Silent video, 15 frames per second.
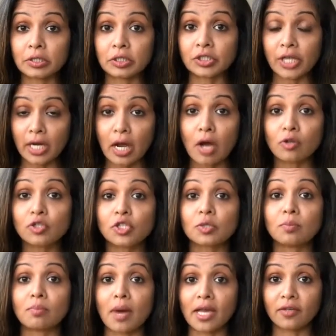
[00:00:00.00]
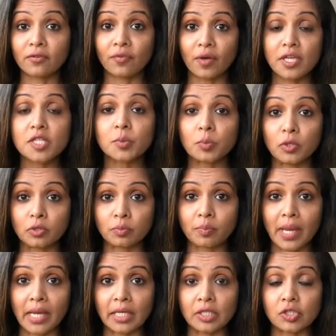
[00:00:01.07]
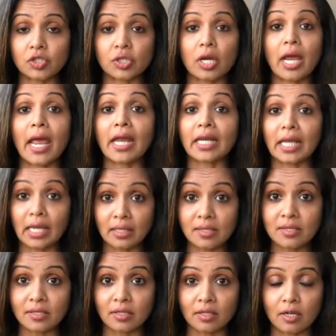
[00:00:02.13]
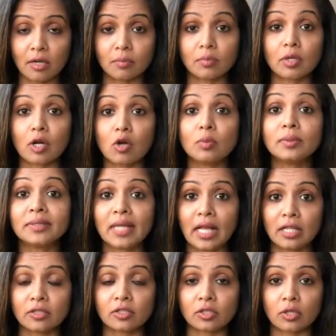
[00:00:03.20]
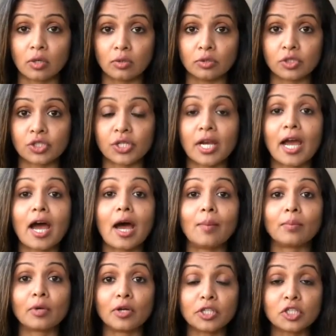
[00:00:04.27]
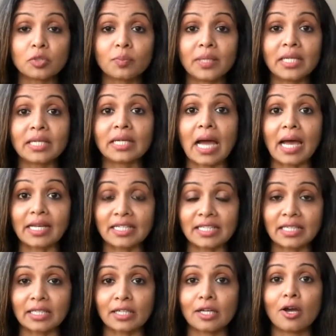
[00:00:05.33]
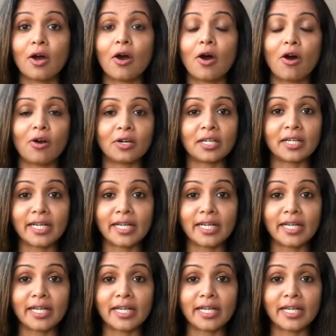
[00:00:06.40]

check out my Facebook page and Instagram, Global Health Coach. I'm going to be guiding on